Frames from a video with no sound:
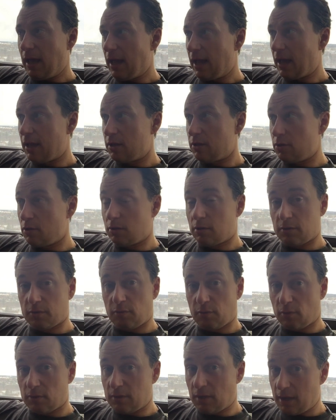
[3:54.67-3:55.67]
And you could
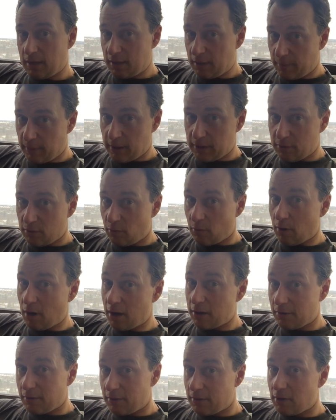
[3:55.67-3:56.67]
throw dynamite in the
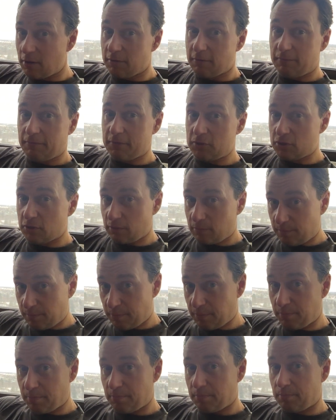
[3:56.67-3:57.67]
water and all the fish will
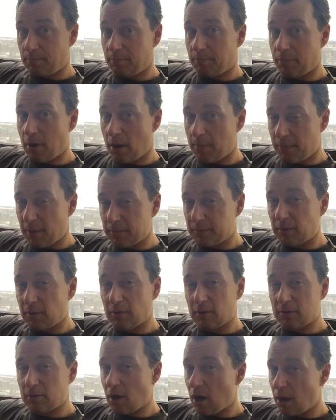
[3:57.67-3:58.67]
pop up to
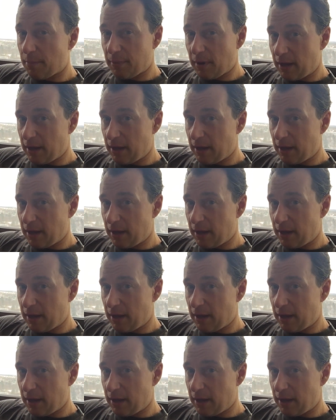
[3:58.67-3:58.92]
the top.